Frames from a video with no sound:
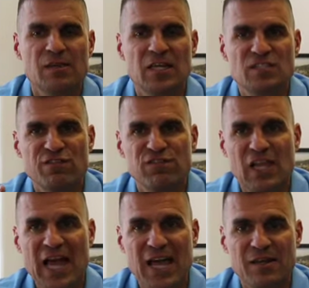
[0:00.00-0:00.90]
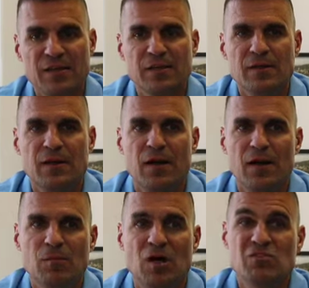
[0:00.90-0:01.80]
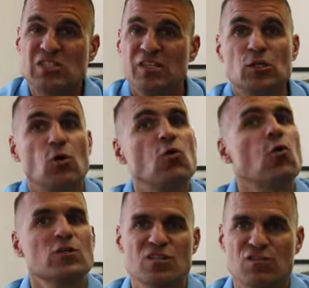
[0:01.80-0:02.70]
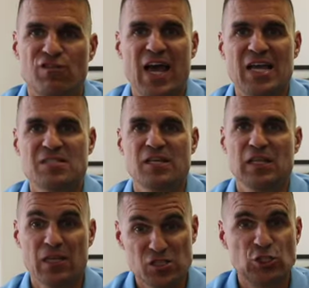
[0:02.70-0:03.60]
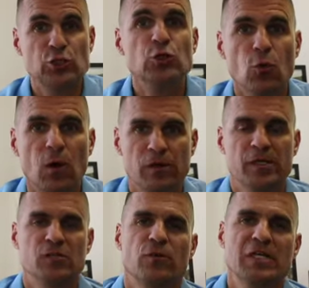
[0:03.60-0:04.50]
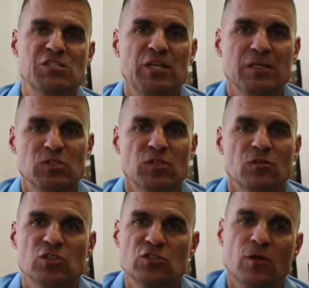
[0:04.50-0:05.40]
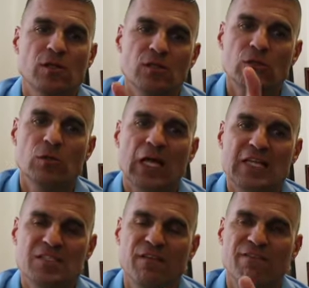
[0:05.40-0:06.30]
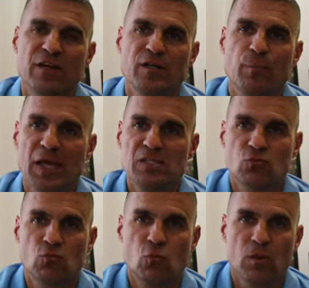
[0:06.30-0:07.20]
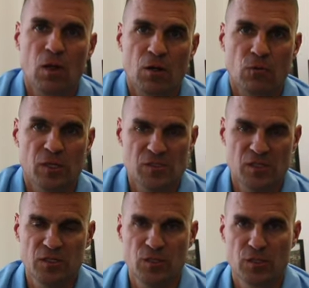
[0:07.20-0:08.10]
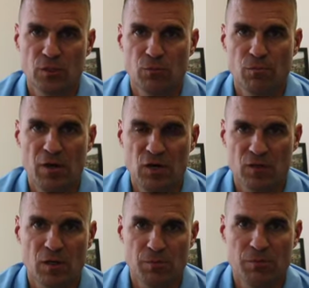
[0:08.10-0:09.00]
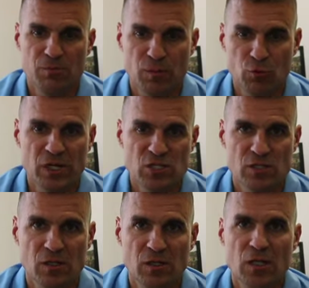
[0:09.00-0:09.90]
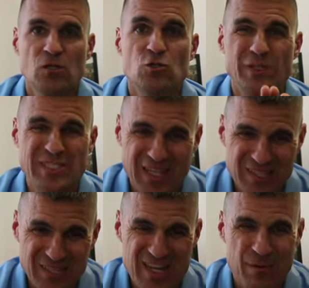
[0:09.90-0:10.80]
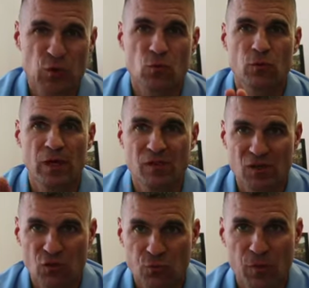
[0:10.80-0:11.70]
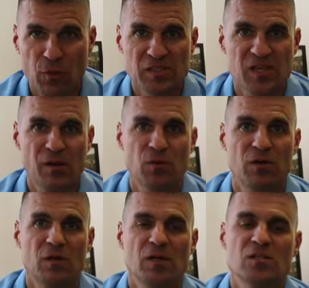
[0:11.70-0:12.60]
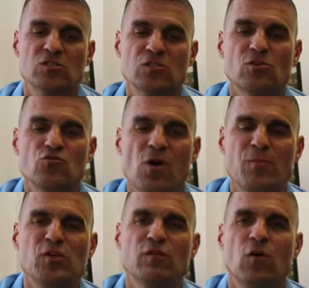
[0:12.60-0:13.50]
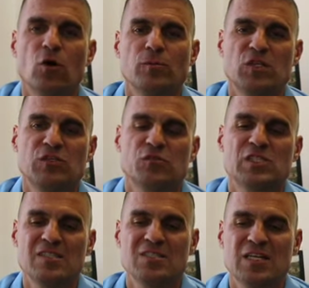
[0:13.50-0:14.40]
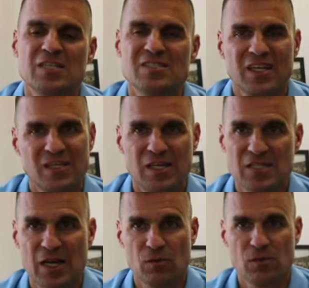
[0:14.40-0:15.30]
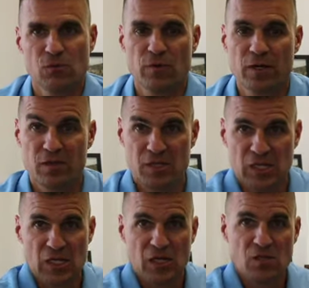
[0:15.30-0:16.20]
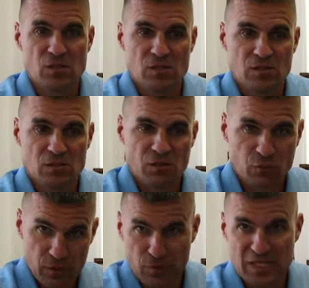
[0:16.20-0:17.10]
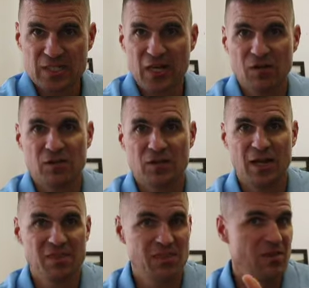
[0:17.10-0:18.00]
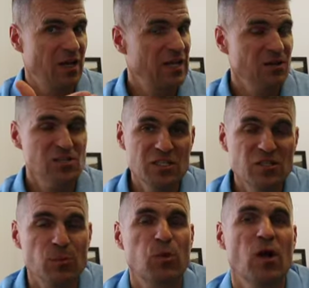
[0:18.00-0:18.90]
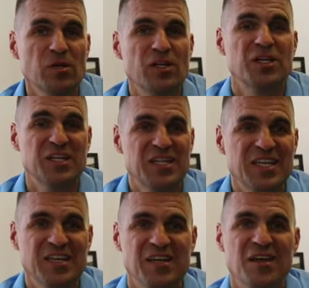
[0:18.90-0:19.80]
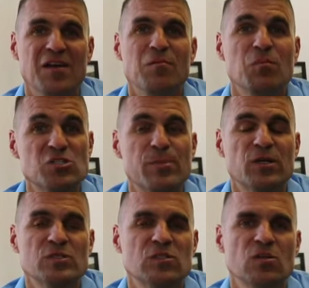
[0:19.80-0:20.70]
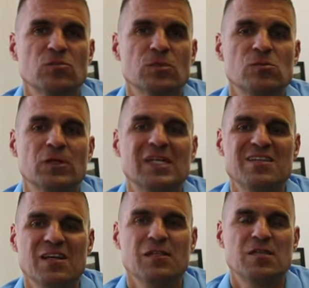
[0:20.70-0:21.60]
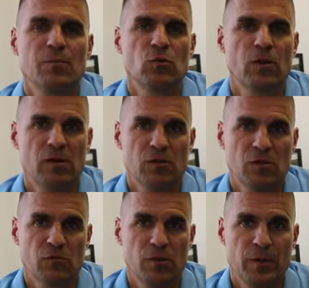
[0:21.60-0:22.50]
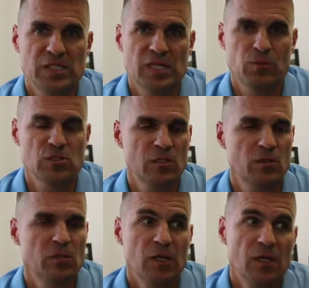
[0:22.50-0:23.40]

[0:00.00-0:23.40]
that's flat. Obviously, no course is fast unless you are in great shape. So start utilizing very paced long runs in your marathon preparation. Do a 10-day taper rather than a 3-week taper. Start dropping your volume and your intensity 10 days out rather than 3 weeks out. I guarantee you're probably going to get much better results with doing a 10-day taper rather than a 3-week taper. So